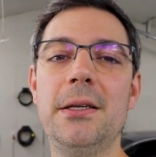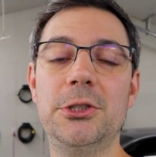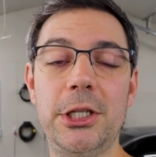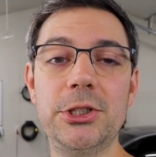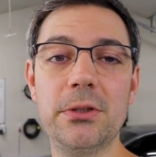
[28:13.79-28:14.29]
Now,
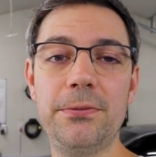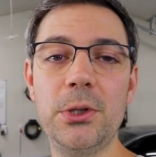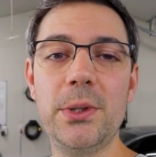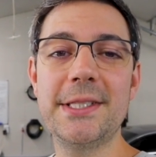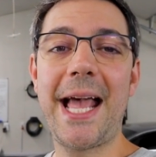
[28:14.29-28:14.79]
changing the
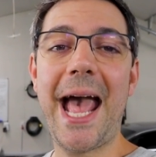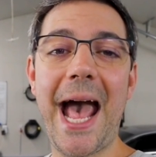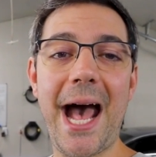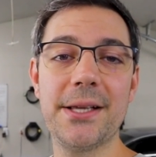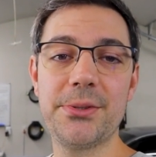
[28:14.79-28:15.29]
fluids
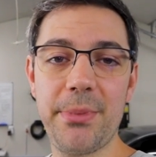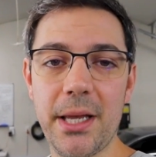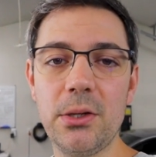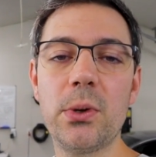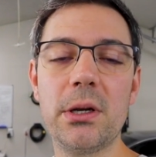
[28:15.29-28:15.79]
has
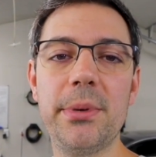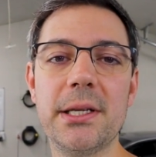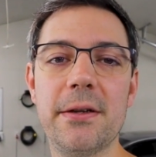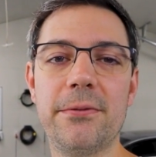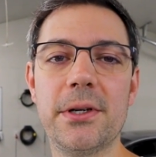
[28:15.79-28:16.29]
made quite a
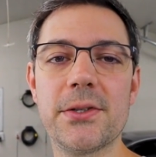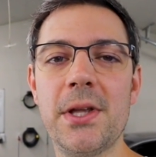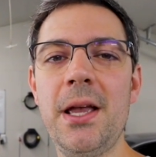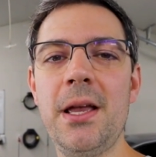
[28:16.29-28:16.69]
big difference.